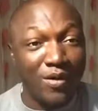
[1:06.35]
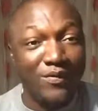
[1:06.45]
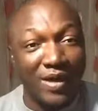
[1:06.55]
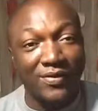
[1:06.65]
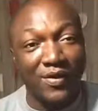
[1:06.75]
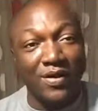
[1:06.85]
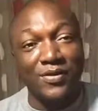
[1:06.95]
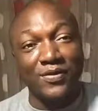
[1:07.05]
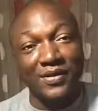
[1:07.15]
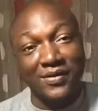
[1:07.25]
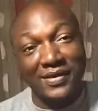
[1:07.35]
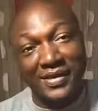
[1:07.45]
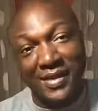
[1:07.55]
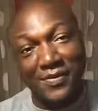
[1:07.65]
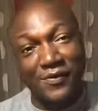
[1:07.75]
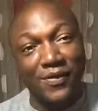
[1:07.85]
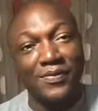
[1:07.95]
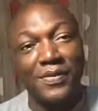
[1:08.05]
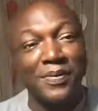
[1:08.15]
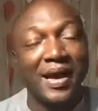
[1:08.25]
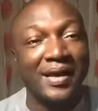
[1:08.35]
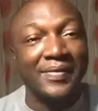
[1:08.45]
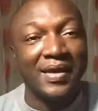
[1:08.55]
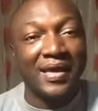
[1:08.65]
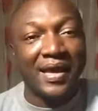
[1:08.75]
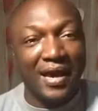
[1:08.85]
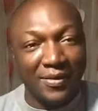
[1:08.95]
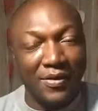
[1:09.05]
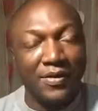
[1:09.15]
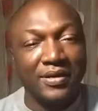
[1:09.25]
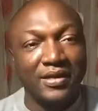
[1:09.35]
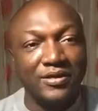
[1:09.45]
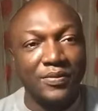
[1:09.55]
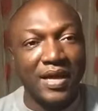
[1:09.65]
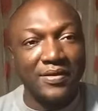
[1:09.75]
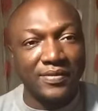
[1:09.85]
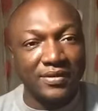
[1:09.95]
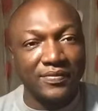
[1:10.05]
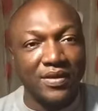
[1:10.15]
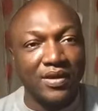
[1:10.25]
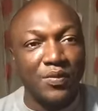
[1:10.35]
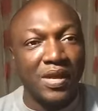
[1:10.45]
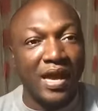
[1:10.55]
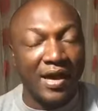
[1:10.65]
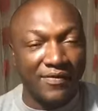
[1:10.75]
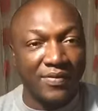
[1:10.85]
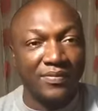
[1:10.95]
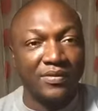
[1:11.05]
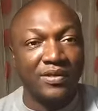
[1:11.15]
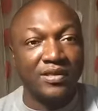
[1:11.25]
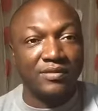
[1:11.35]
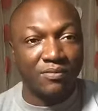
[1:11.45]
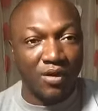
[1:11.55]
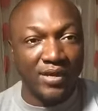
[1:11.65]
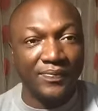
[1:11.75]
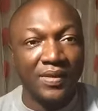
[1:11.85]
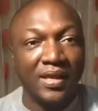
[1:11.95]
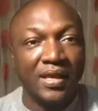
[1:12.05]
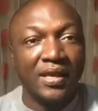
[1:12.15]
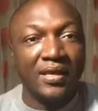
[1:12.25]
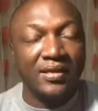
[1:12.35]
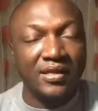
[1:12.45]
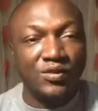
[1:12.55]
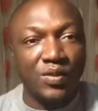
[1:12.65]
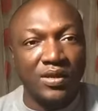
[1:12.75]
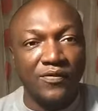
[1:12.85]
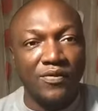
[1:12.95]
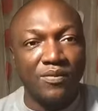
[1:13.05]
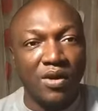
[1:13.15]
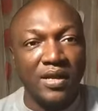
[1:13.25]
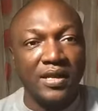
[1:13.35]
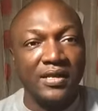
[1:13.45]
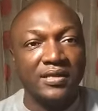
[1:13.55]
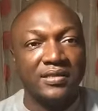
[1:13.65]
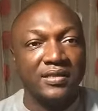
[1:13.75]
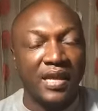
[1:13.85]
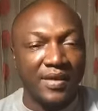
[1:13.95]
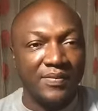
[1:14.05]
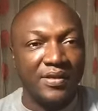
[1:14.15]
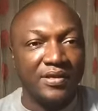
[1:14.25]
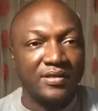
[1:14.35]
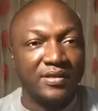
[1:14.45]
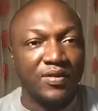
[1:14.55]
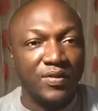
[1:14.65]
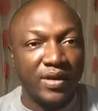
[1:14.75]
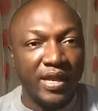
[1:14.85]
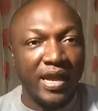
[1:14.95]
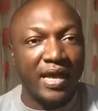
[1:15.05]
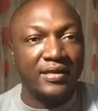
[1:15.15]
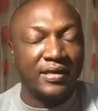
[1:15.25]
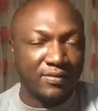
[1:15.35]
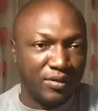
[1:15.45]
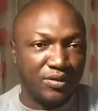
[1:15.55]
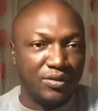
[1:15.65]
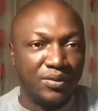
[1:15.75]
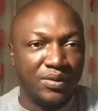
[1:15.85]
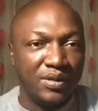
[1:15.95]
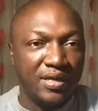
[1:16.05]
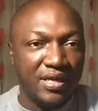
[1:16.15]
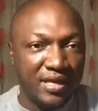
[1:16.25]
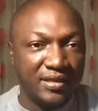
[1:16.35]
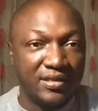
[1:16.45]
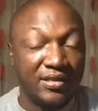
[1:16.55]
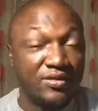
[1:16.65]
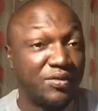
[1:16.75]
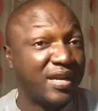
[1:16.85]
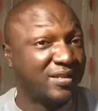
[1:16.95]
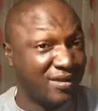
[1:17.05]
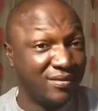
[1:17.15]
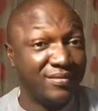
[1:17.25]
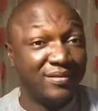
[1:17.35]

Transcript: If I talk, you only hear me from the back and all that. So by the grace of God, we have him this morning. Hi. This wonderful morning. His name is Kunle Adepoju. He is a director.